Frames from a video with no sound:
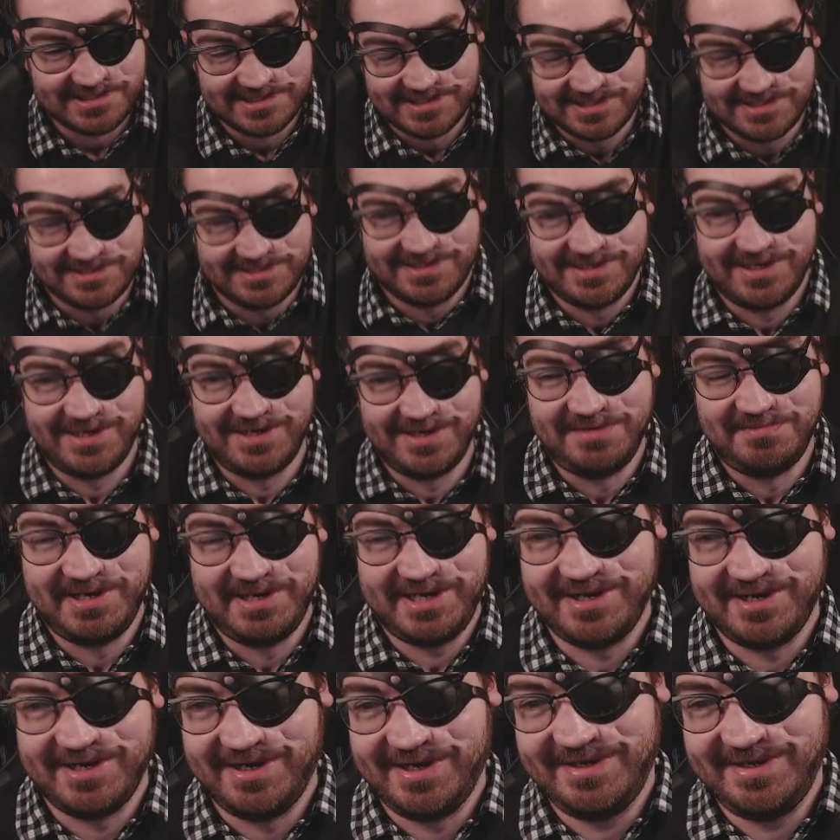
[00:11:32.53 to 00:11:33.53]
oh my
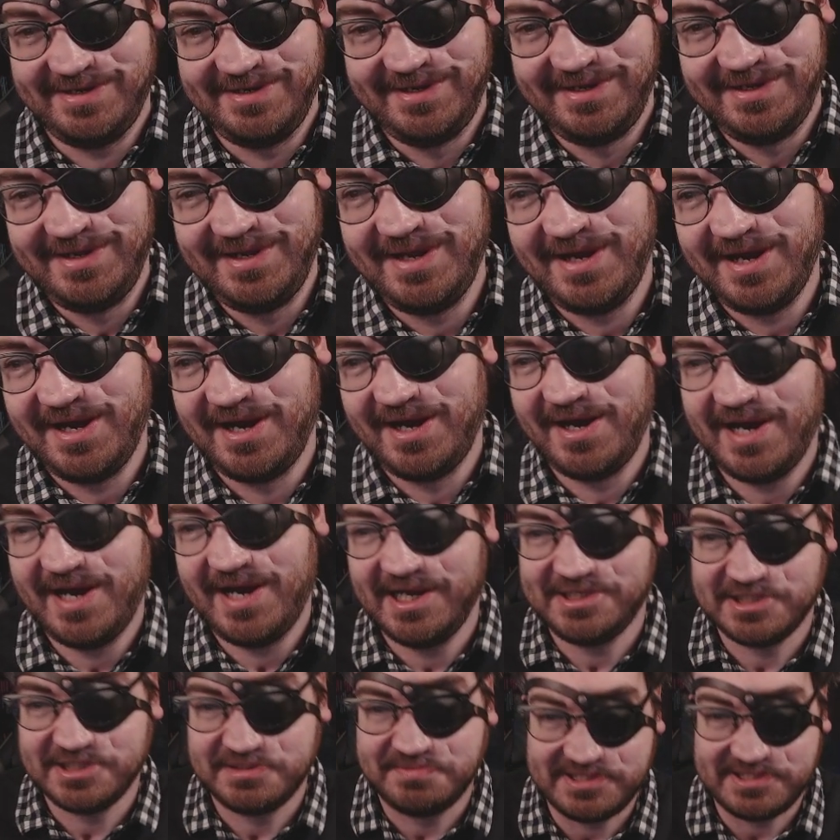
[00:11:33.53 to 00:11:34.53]
god. I
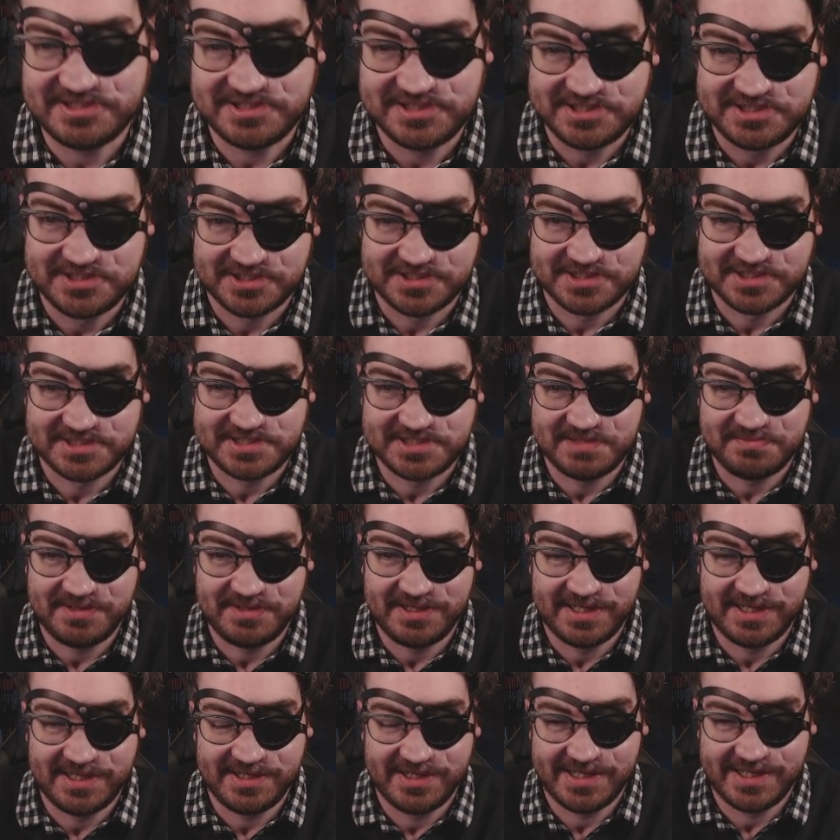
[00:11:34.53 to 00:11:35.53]
just basically took the same thing
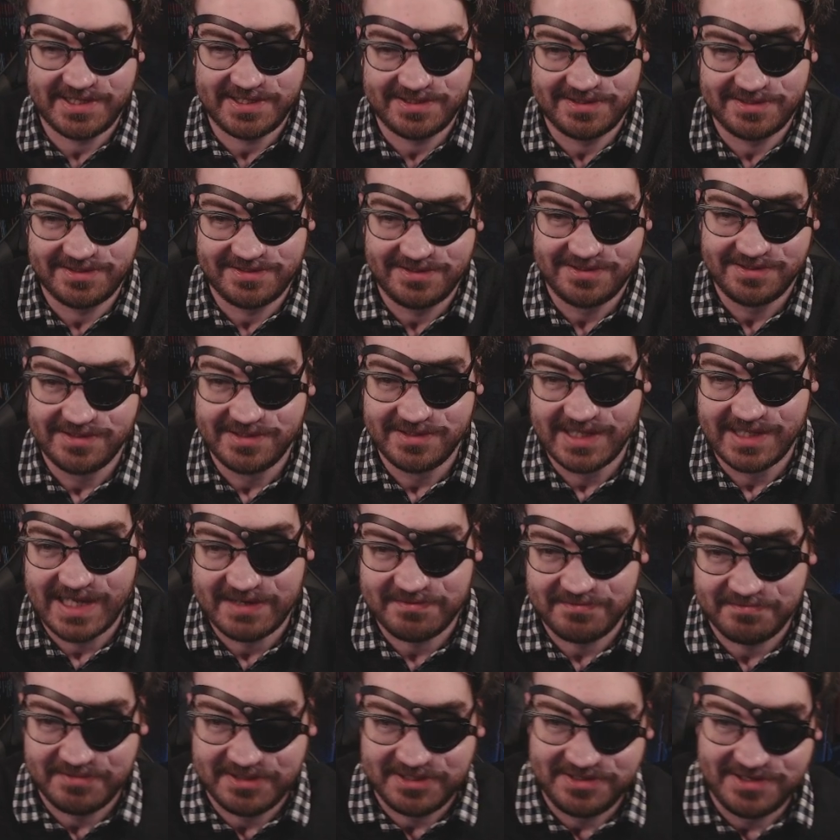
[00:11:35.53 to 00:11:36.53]
that, like, the
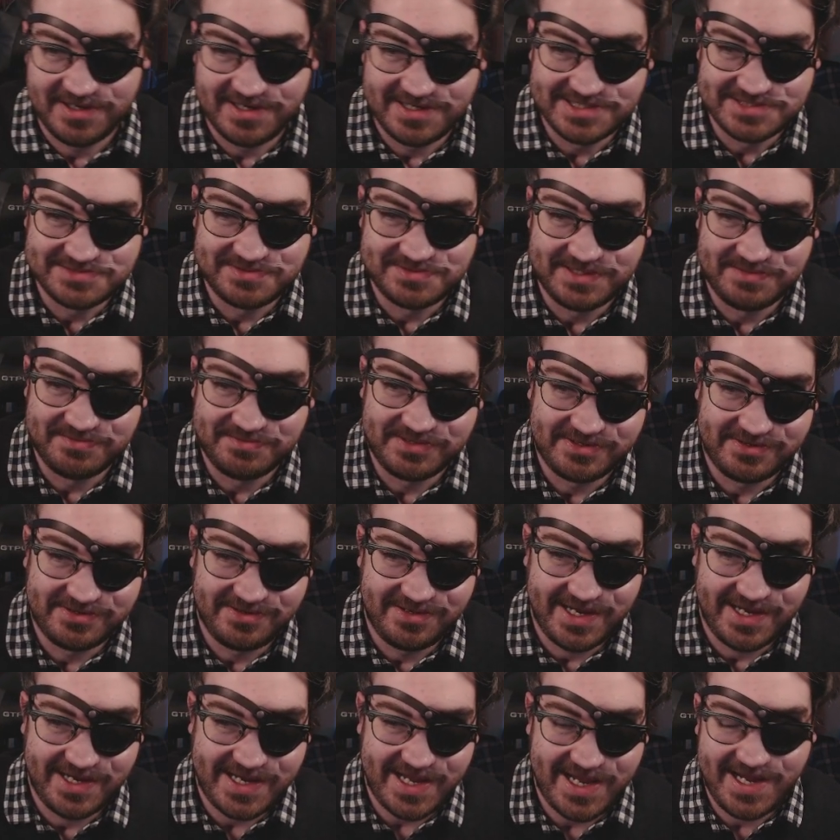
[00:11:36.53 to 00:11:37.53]
government does whenever they're
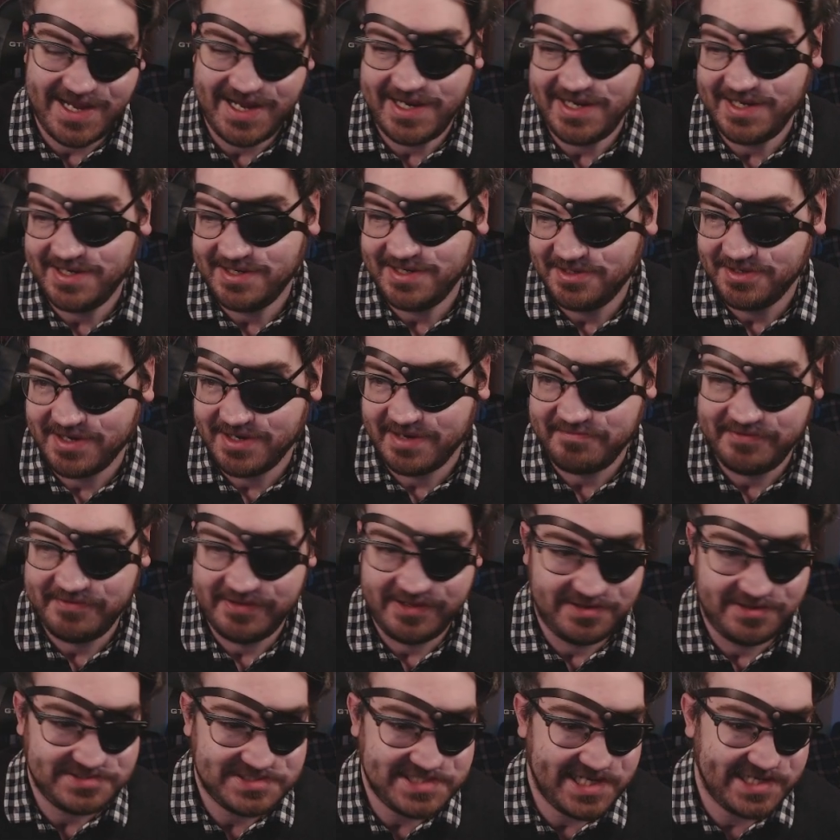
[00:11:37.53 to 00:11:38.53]
like, hey, you gotta fill
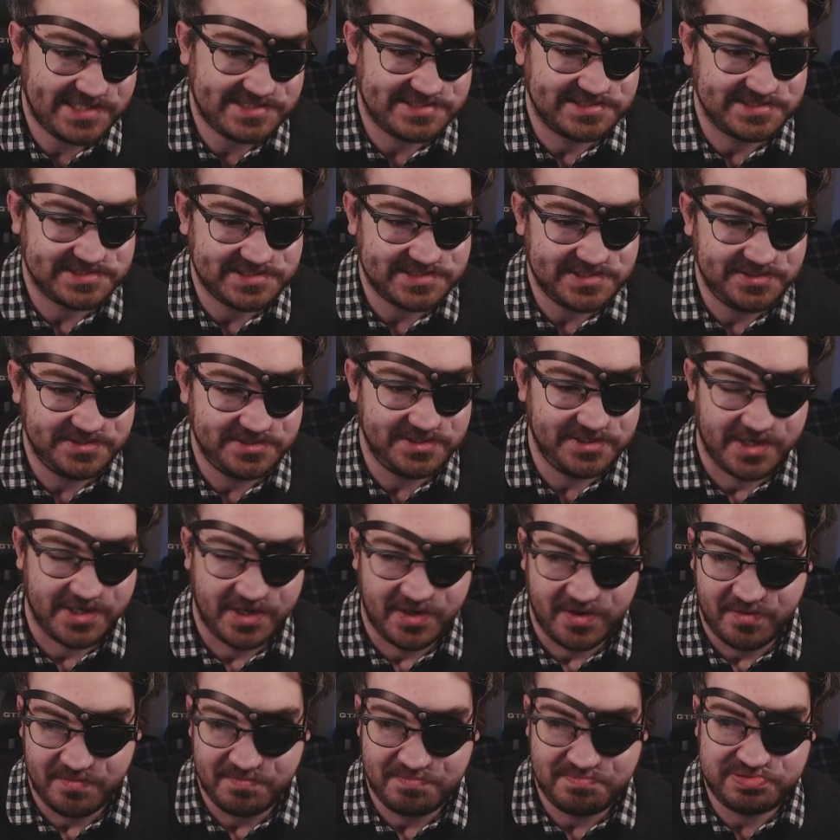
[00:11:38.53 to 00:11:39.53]
out taxes. Here you
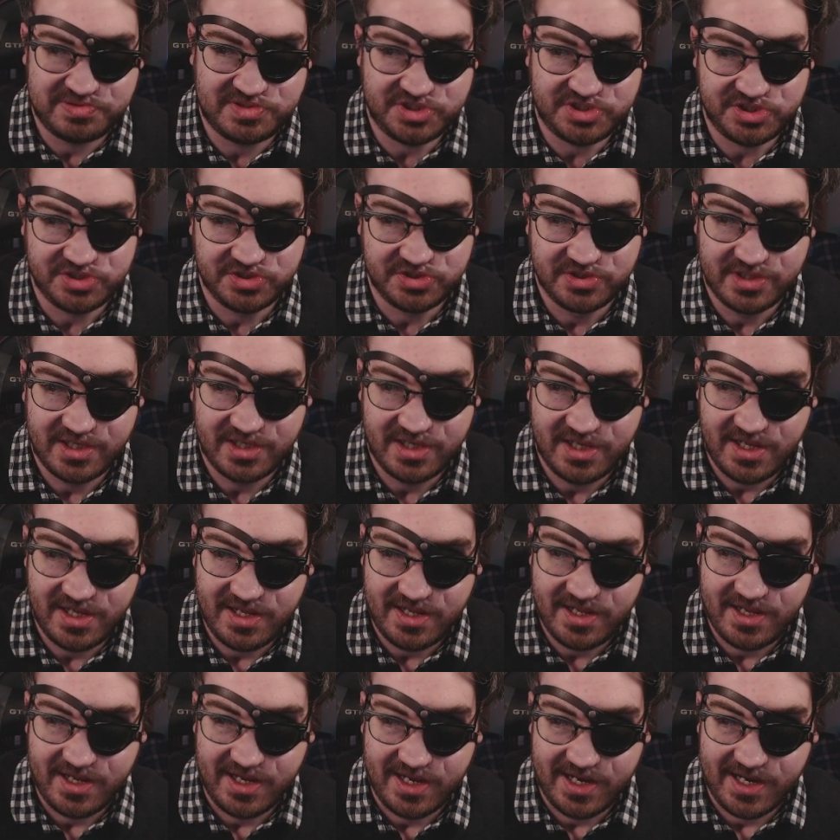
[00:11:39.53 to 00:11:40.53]
go.
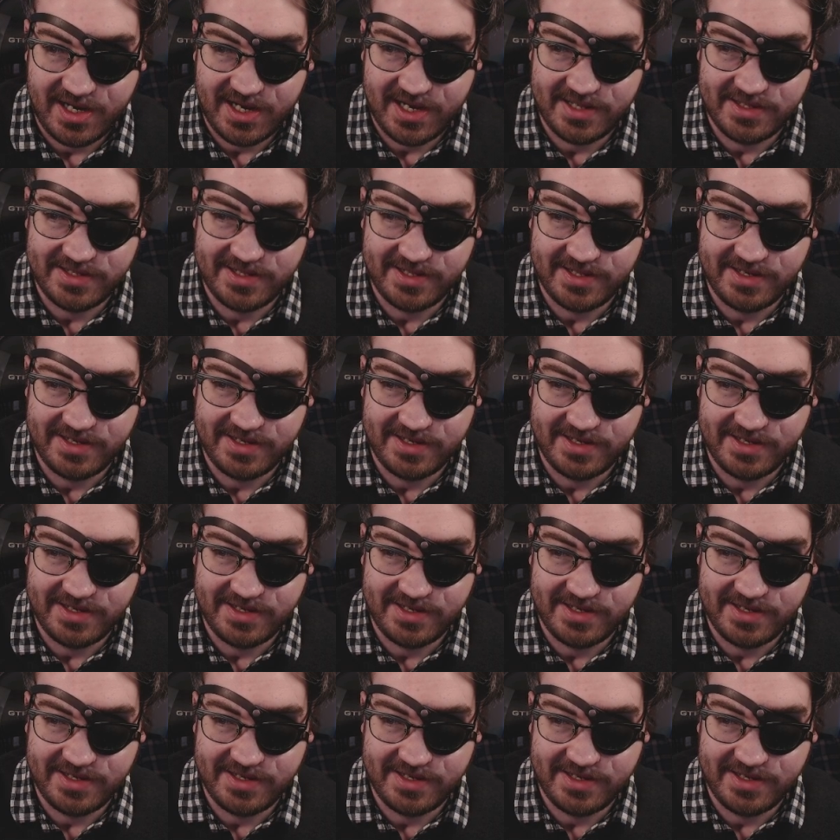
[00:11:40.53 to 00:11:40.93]
And then,